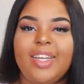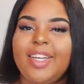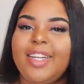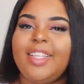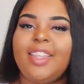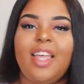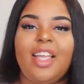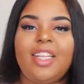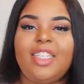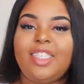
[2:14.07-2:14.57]

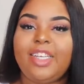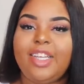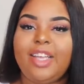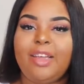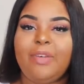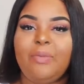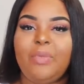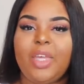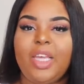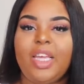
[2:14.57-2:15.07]
They
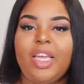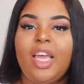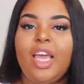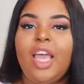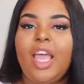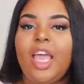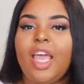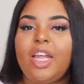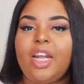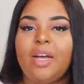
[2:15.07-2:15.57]
cheated me.
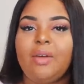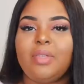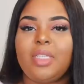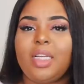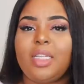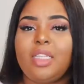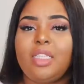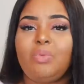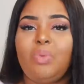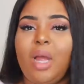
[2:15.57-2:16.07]
And I was
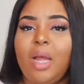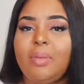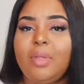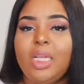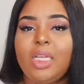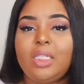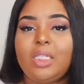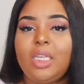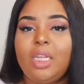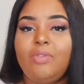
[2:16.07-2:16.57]
like, this
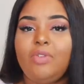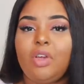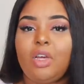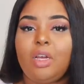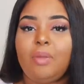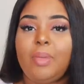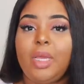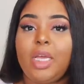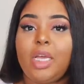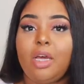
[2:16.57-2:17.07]
probably isn't even
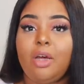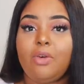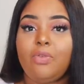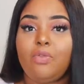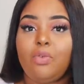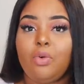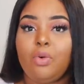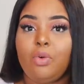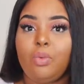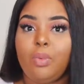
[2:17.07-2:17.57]
going to make a
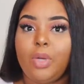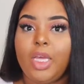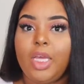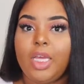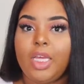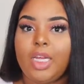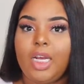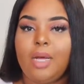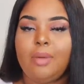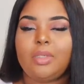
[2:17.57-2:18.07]
full
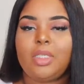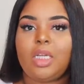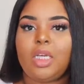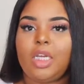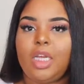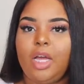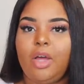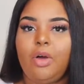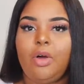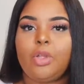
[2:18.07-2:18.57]
wig. And I was
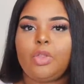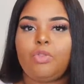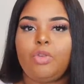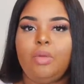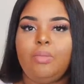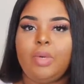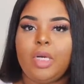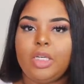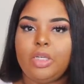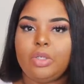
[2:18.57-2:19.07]
looking at all
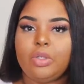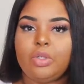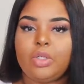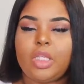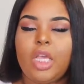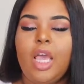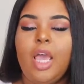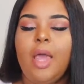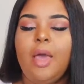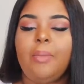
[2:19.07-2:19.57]
3
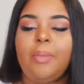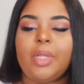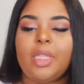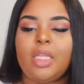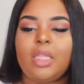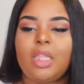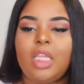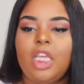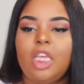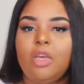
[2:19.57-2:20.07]
bundles. But
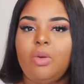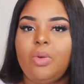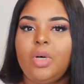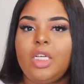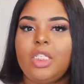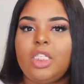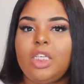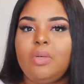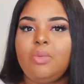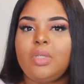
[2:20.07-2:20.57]
the thing
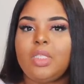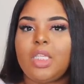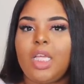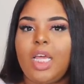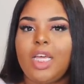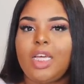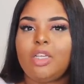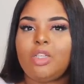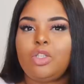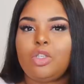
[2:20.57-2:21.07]
was, it was
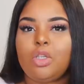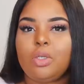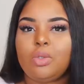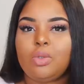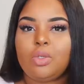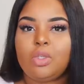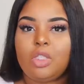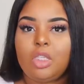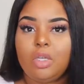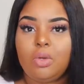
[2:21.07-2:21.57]
like
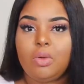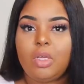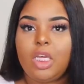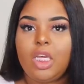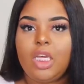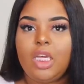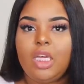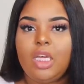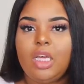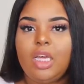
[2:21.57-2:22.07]
so
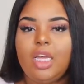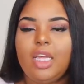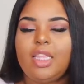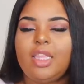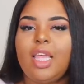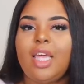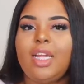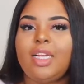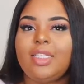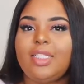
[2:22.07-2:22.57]
silky
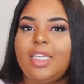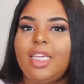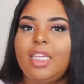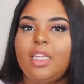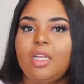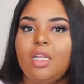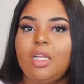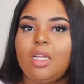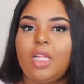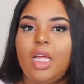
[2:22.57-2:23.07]
that it
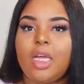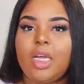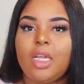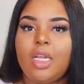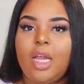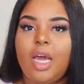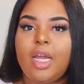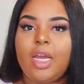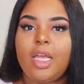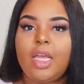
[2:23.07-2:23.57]
didn't look like a
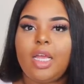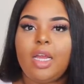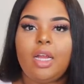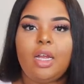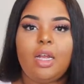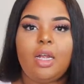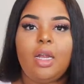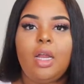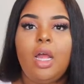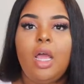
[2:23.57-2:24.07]
lot of
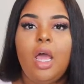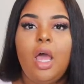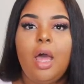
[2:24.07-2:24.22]
hair.